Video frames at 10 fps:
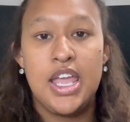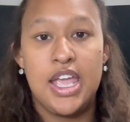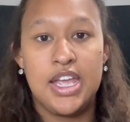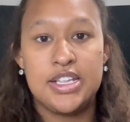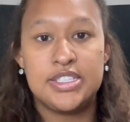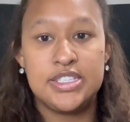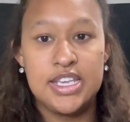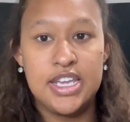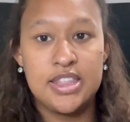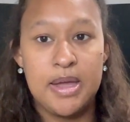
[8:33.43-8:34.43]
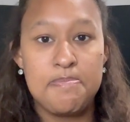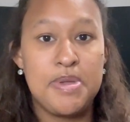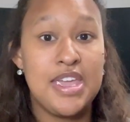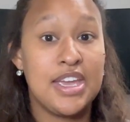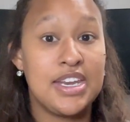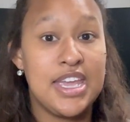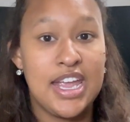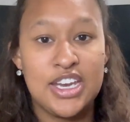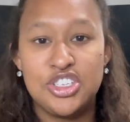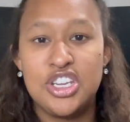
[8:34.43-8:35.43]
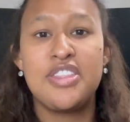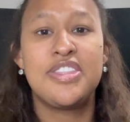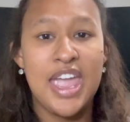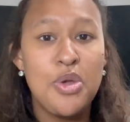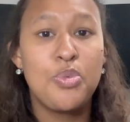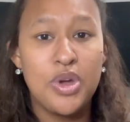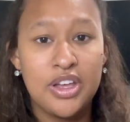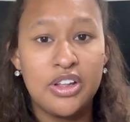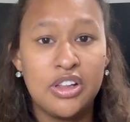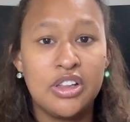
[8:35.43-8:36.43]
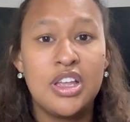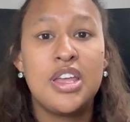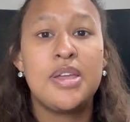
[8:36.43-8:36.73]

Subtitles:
and seeing them be engaged, they will